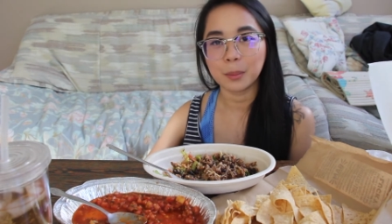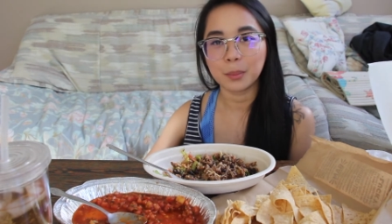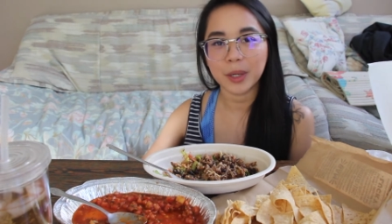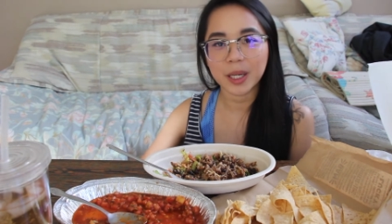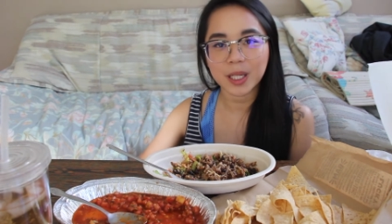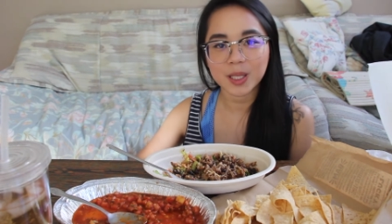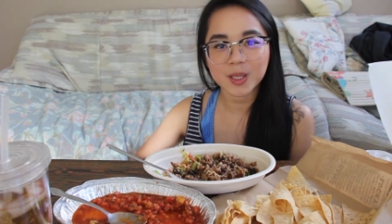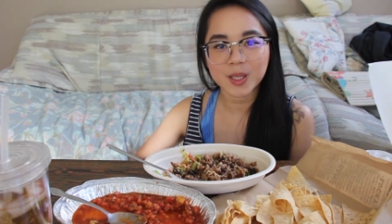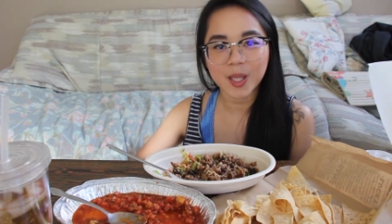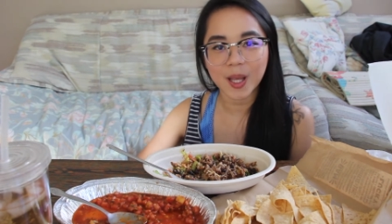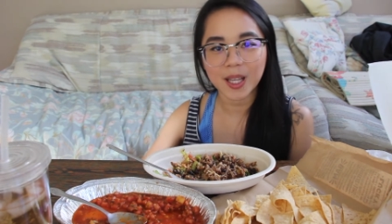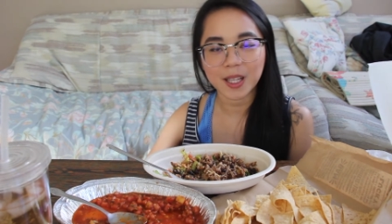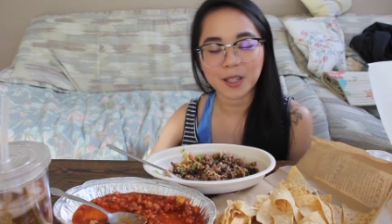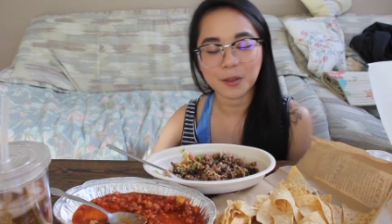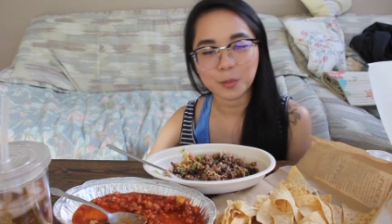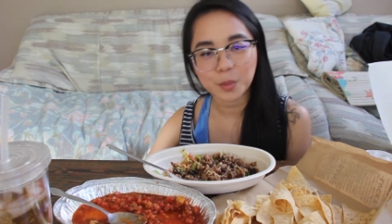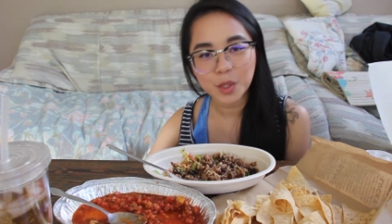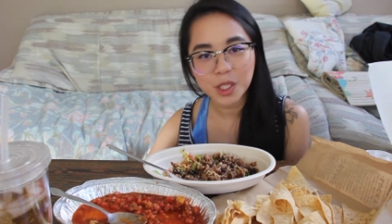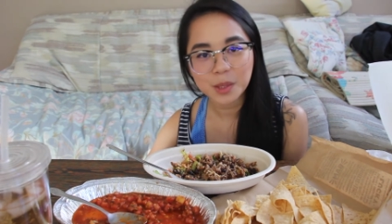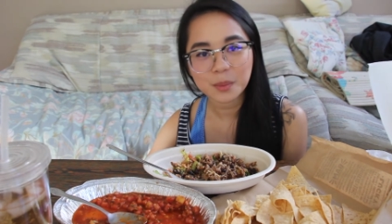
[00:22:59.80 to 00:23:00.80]
brings
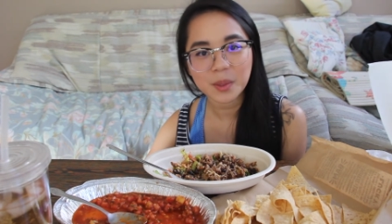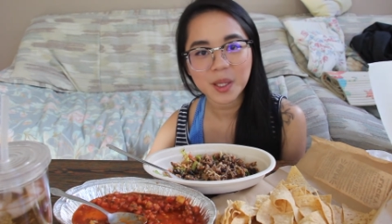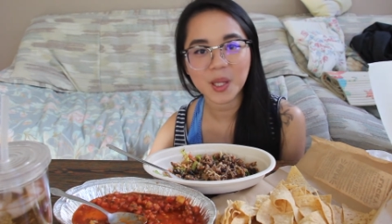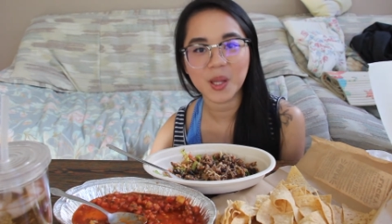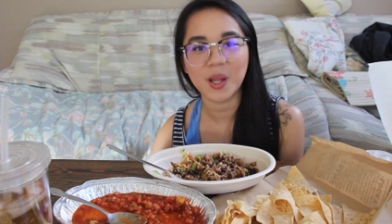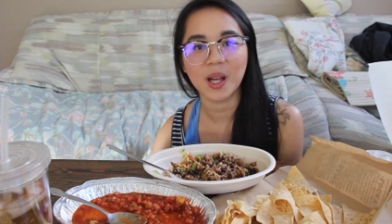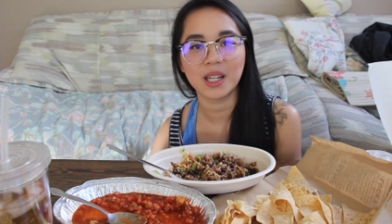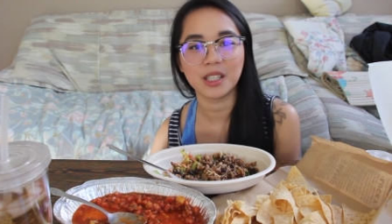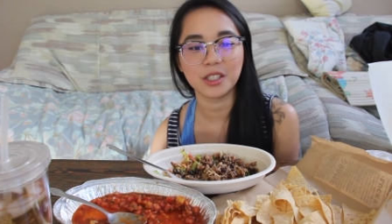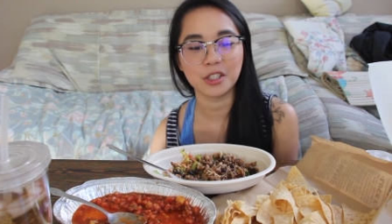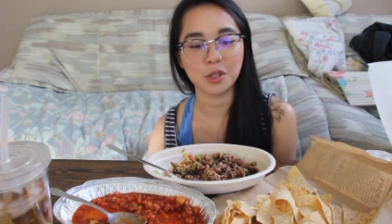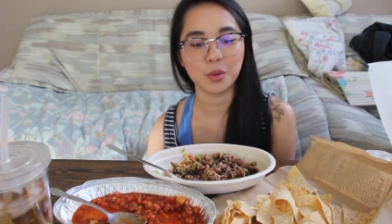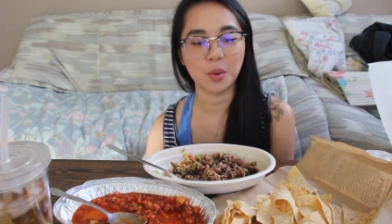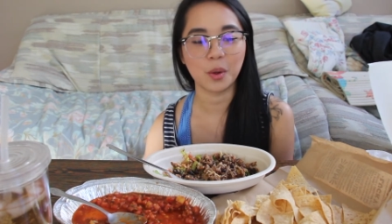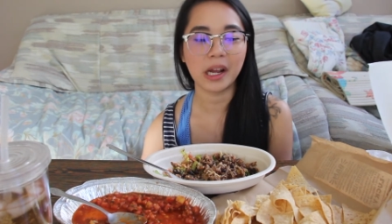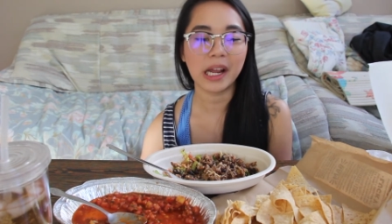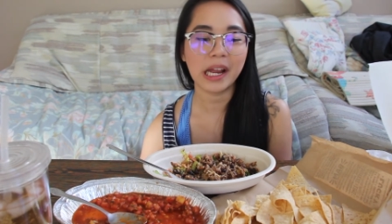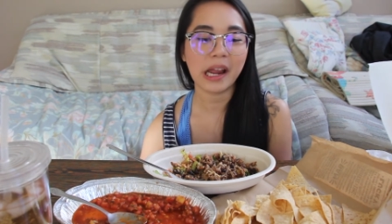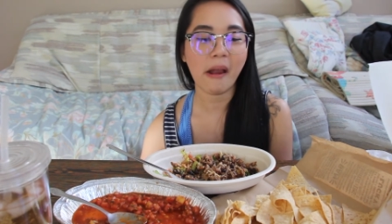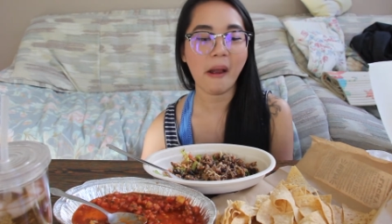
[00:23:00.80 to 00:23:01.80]
like brings me a lot of
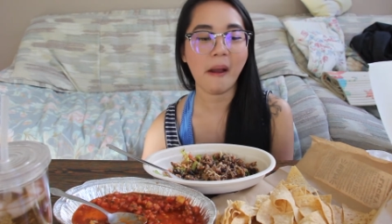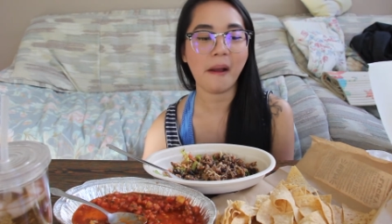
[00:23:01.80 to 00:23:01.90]
joy